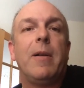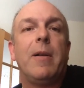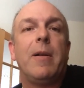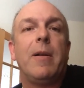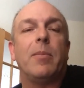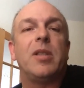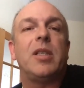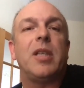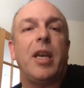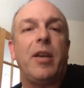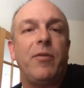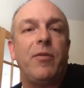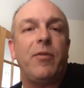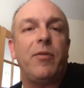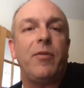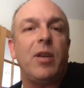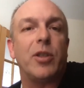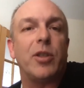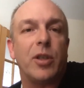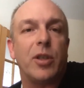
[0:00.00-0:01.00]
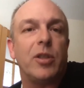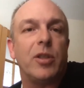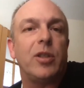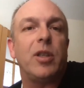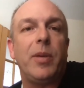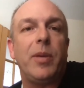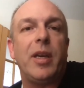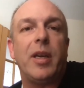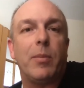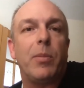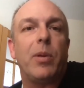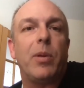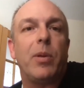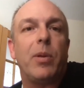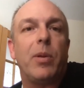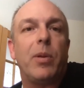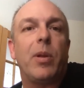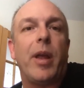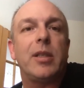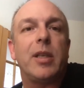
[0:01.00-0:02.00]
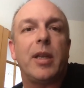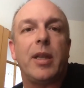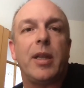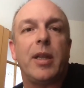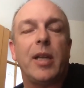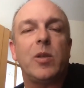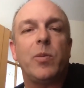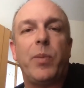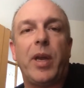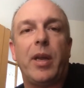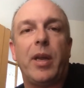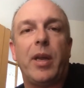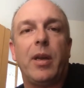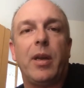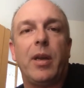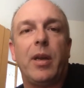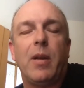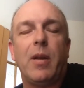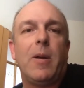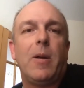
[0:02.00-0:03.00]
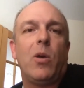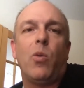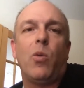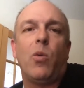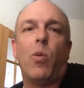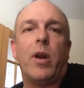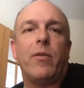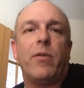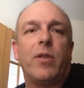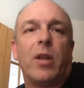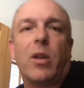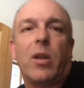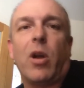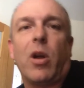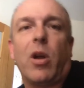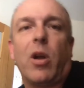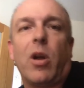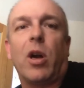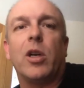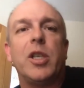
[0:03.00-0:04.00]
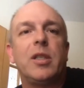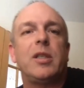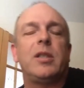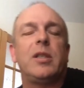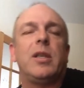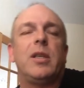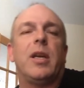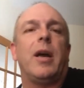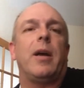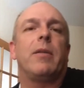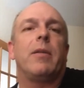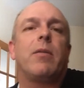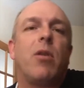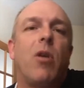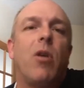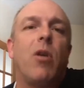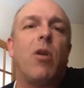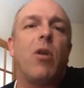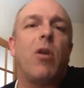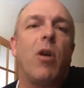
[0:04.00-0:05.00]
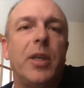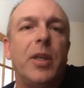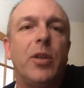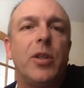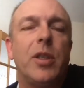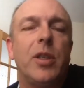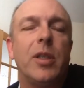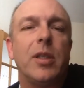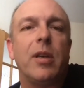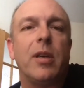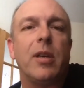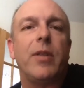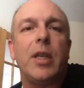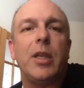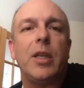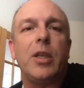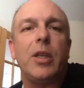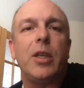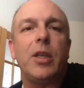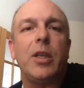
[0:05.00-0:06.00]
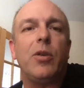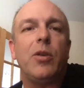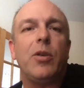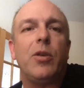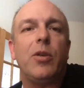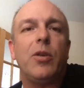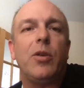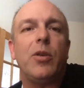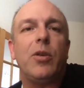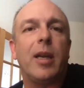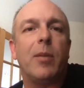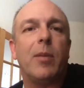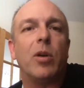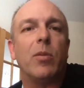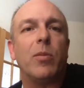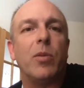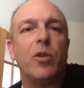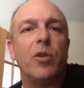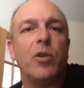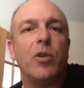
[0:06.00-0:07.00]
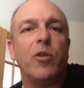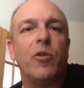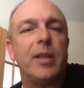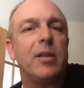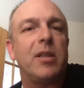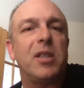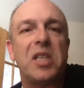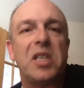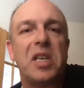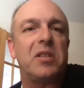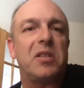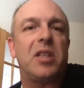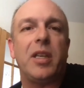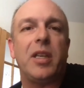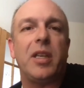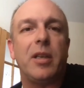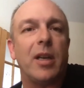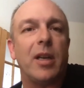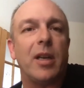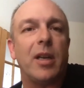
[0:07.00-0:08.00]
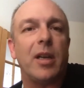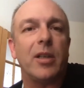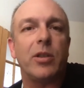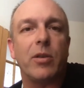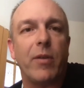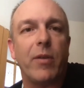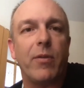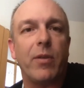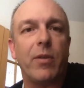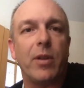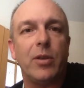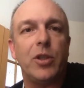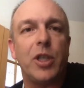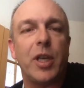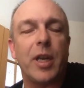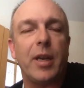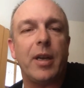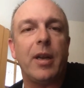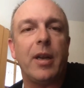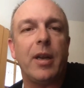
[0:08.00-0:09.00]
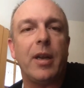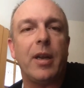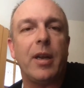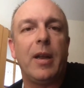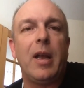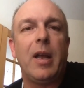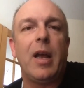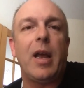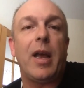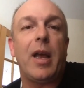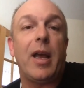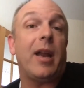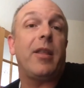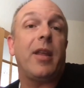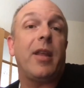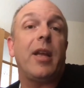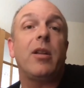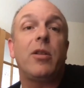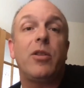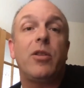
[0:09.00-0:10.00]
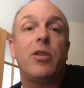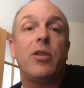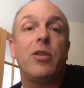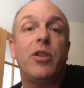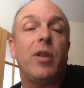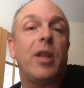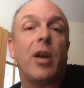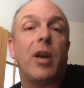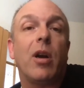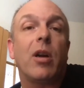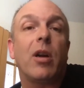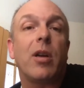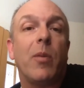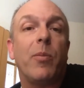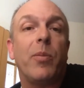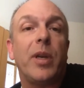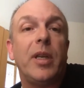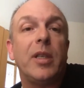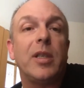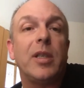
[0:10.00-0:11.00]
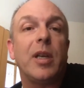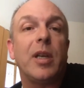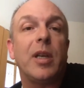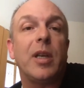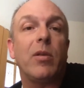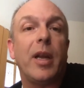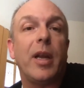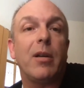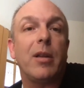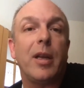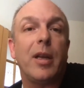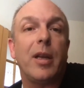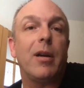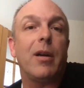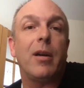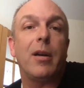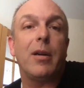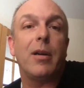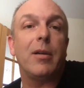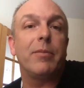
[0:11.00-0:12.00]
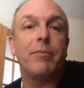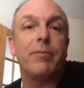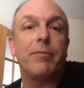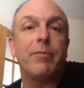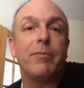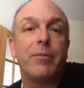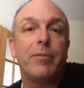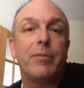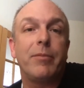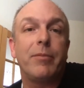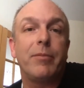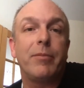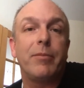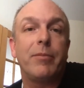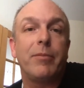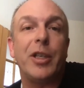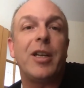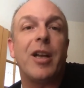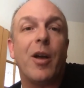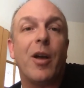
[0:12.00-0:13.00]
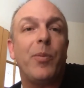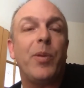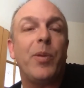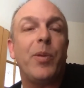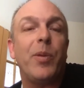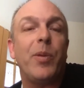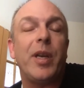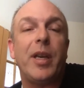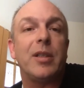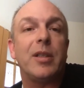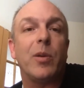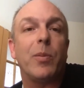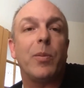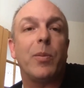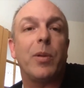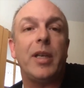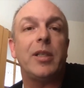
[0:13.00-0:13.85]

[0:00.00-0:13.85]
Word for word: um, safety measures to be in place, and that's been one of the largest uh, contributions of the unionized labor movement since the Industrial Revolution. And I think too that there are companies out there that are, they're just good companies.